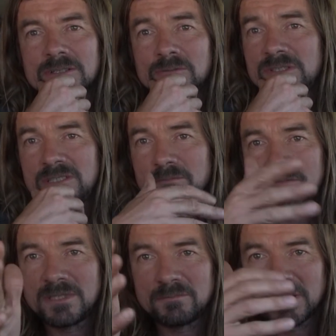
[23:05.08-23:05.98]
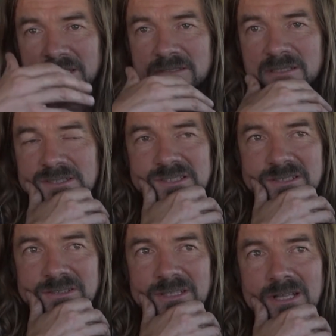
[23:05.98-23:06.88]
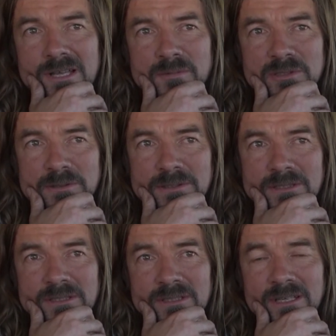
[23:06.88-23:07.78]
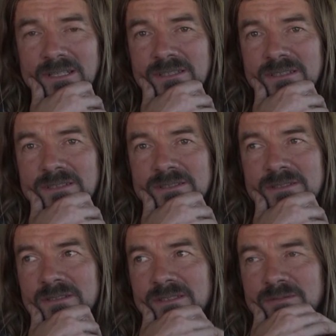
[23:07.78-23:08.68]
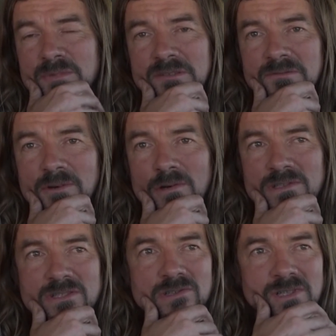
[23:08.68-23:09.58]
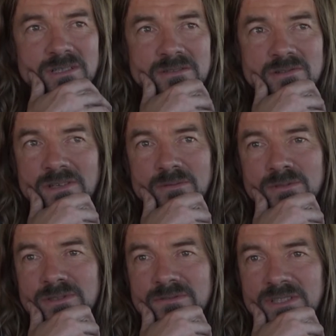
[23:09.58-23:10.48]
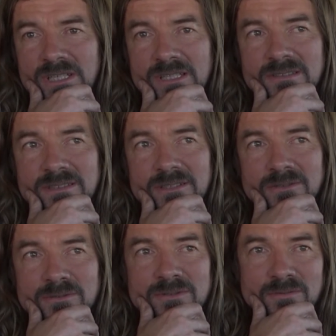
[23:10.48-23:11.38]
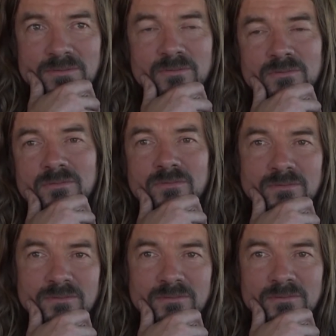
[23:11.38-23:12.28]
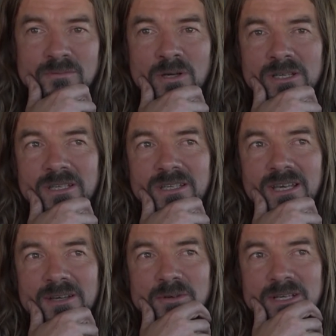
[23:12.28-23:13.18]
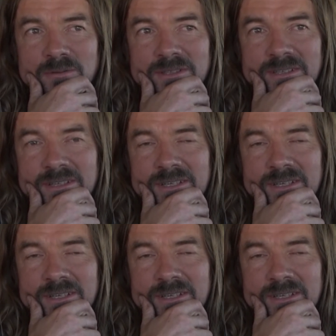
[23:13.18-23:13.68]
which he blitzed because he's a good climber, and he's been in forestry and tree work for years. He knows what he can get away with.